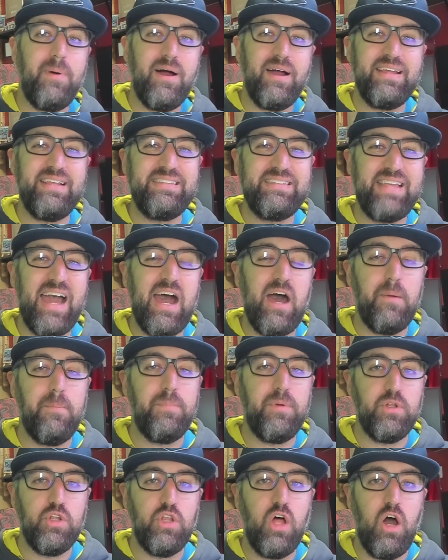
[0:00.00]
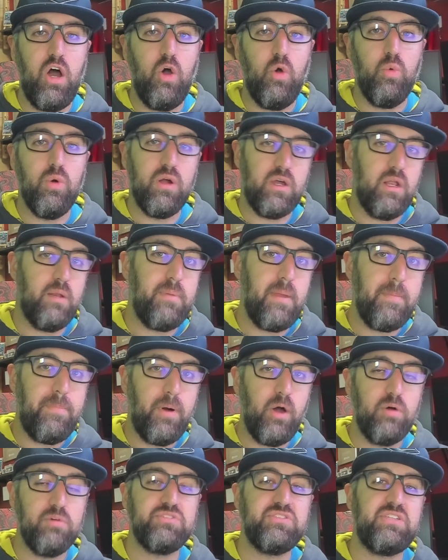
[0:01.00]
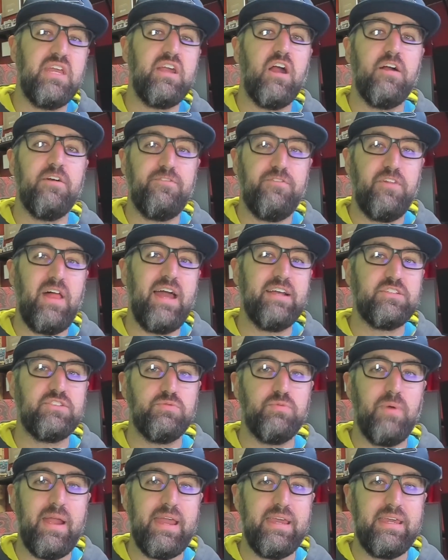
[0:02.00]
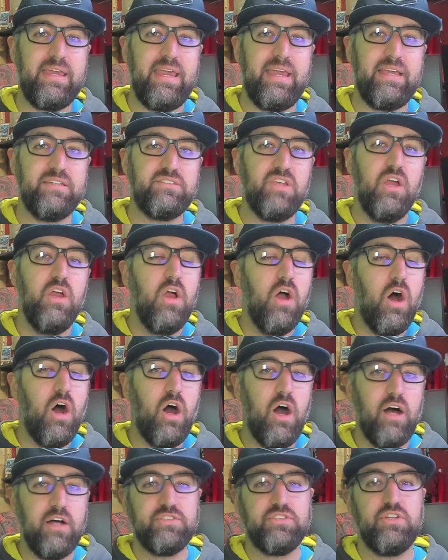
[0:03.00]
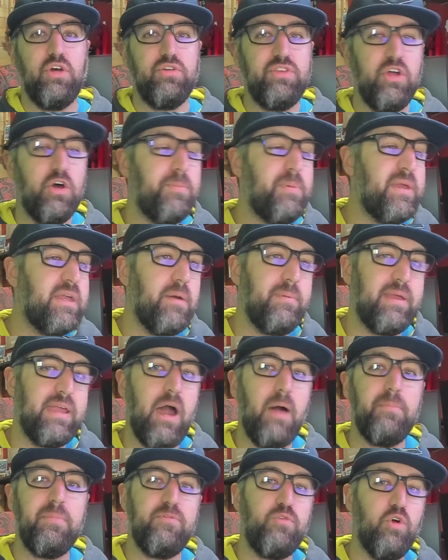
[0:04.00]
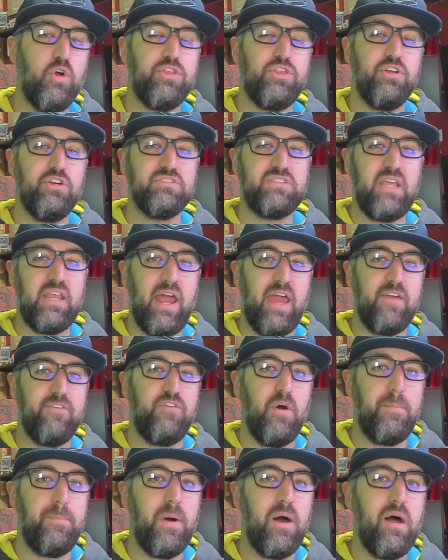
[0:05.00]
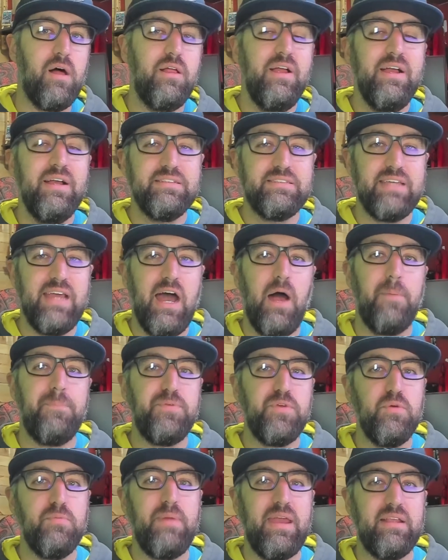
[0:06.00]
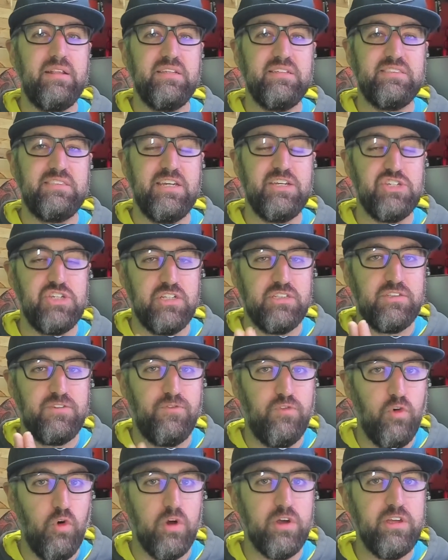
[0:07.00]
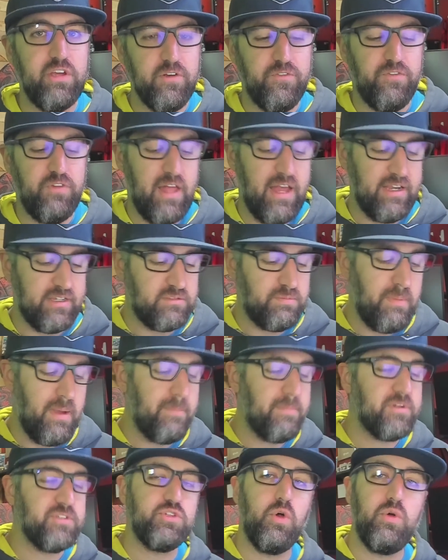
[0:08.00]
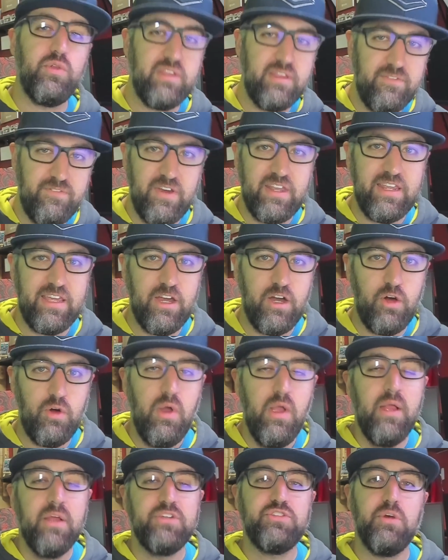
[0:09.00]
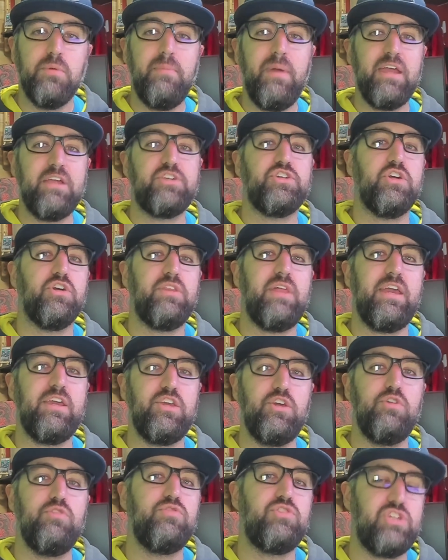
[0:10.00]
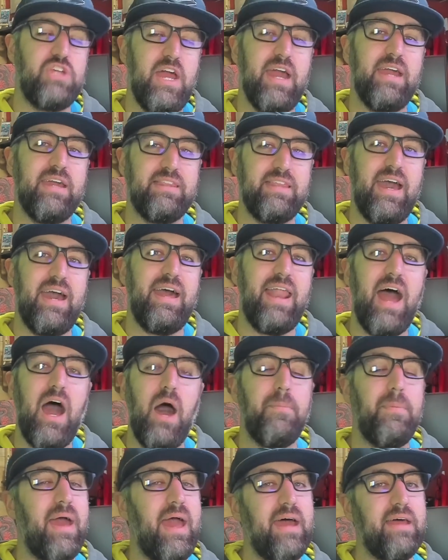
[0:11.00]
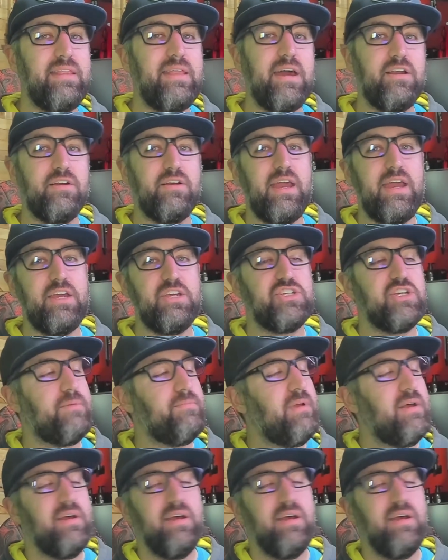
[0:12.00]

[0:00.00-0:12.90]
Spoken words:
button down below. We're going to be posting our flex rankings. Also, they'll be coming out before Thursday Night Football to help you make decisions for your flex members only video. So make sure that you check that out. But Headliner Nation,